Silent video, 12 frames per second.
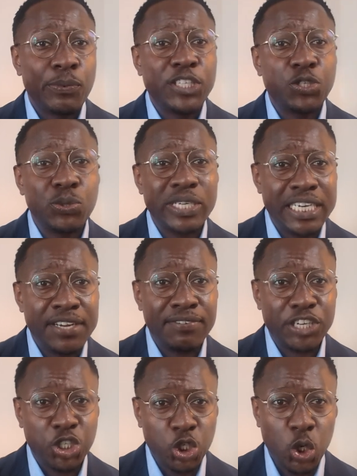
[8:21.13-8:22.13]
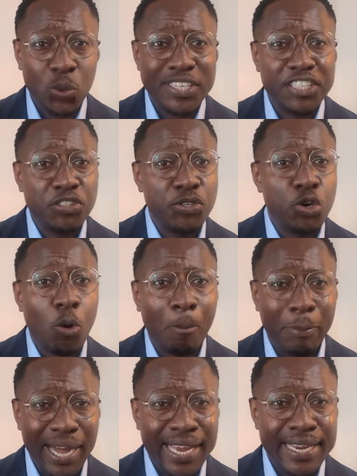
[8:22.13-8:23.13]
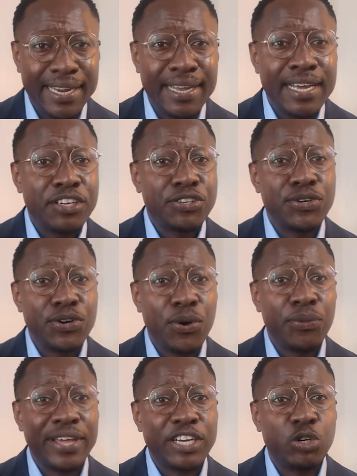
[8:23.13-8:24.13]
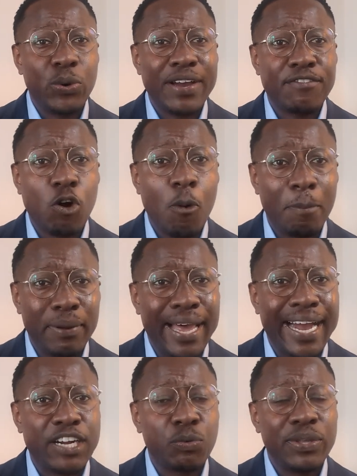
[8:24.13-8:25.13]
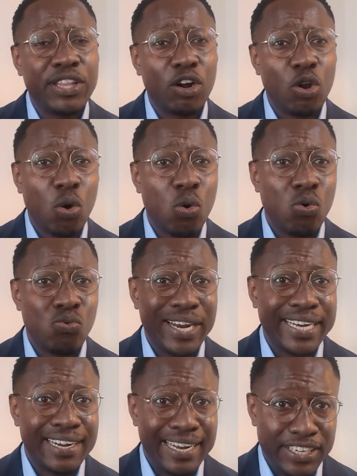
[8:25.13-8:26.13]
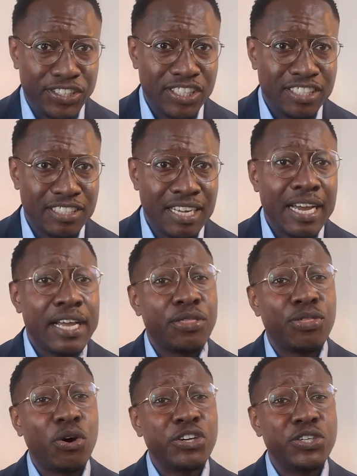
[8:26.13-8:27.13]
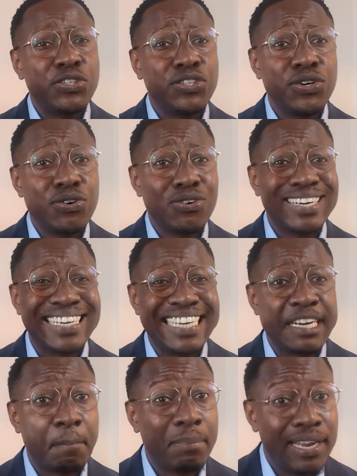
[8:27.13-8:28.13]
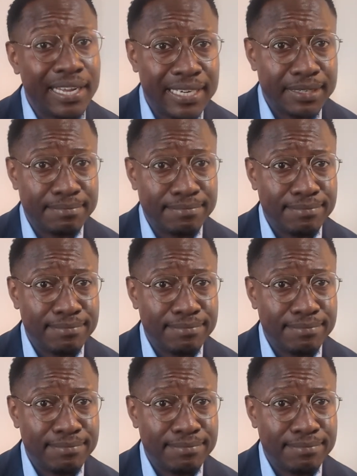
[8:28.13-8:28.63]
which will give assurance to your buyer to know that you have complied with the local regulations. Though you do not need planning,